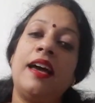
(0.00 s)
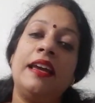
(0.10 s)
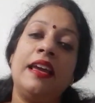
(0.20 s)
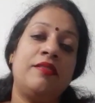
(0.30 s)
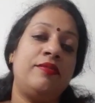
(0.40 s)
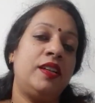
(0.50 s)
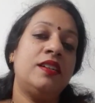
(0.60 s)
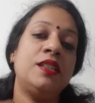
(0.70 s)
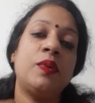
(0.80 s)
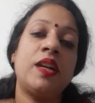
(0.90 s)
I have
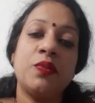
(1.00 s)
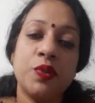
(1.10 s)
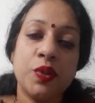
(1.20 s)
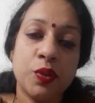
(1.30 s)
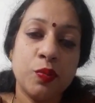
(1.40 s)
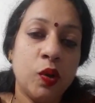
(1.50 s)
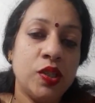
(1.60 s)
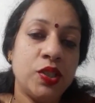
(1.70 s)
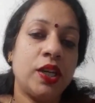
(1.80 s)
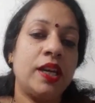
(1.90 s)
learned when I was a small
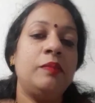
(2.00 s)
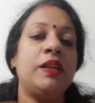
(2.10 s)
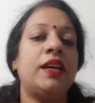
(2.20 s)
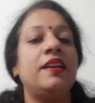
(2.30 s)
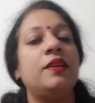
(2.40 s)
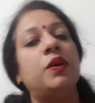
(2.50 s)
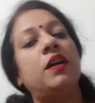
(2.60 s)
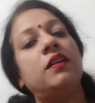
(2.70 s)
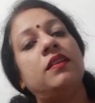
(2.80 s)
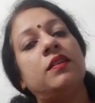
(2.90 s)
child, but I
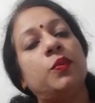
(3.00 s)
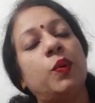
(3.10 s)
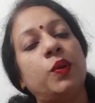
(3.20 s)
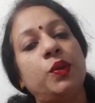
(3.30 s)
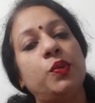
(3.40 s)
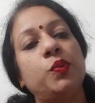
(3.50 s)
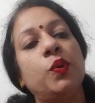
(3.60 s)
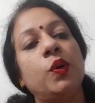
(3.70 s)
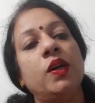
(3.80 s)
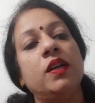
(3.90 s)
want to
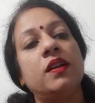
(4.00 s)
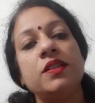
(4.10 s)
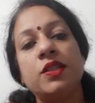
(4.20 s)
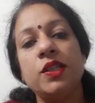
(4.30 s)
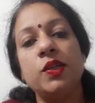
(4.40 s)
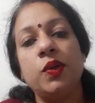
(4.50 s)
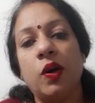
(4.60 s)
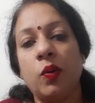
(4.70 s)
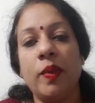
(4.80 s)
continue now.